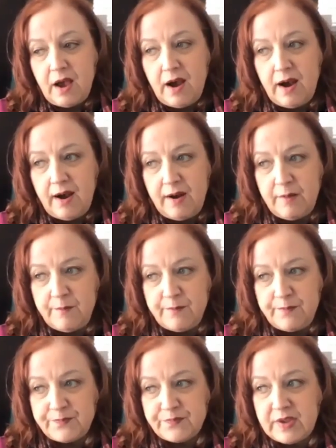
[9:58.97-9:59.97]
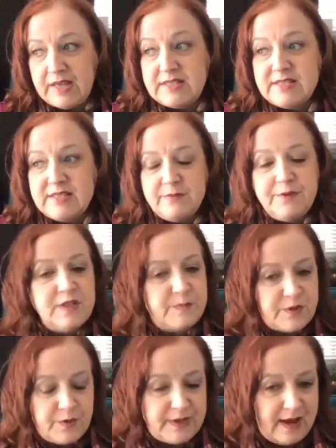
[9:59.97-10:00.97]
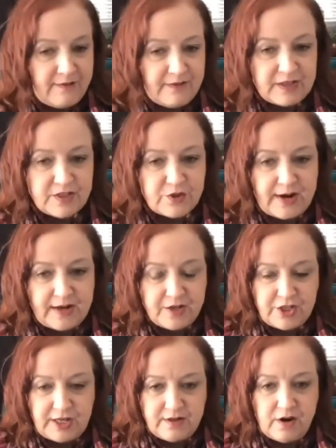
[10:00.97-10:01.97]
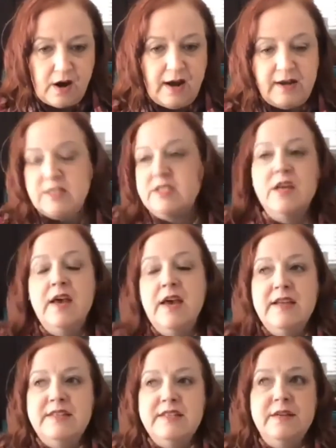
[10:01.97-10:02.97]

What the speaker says: it's the difference between having a strategy and not. It's the